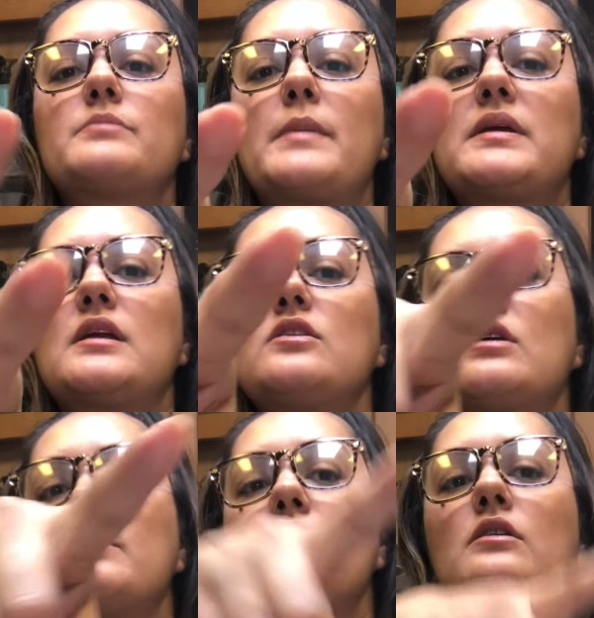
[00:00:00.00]
Bobby, can you
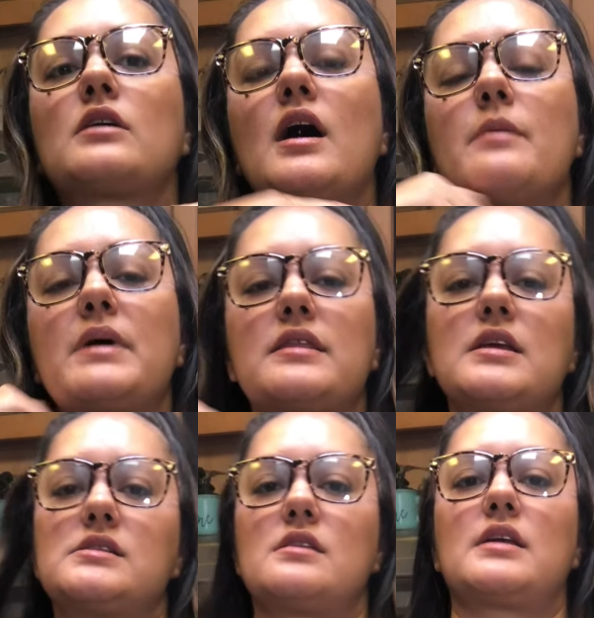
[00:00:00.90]
give me her cup? I
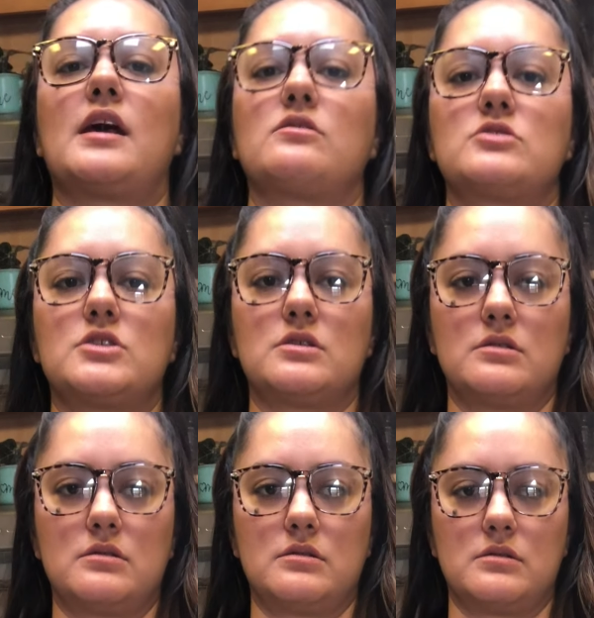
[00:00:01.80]
think it's on the couch.
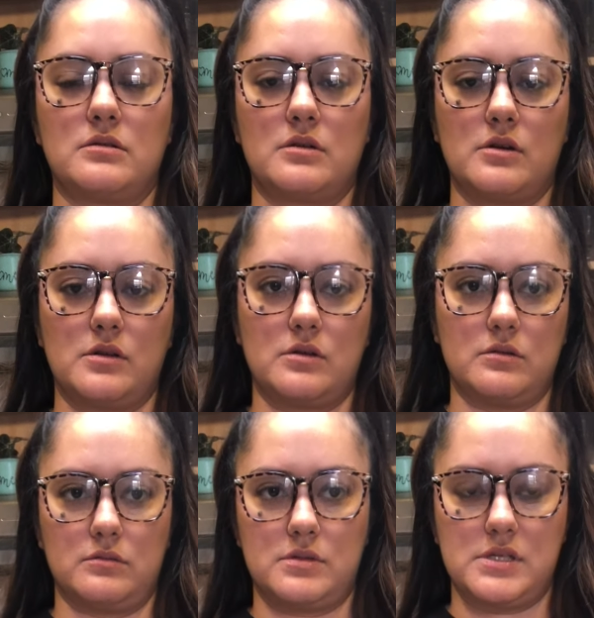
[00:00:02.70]
Her
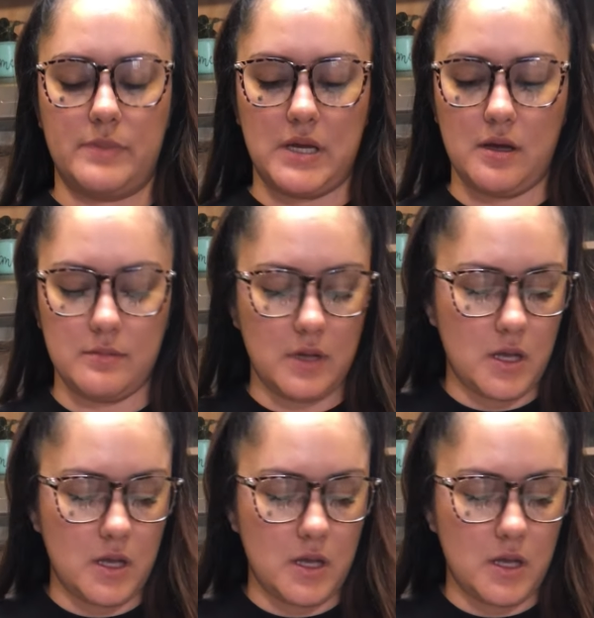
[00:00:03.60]
little sippy cup.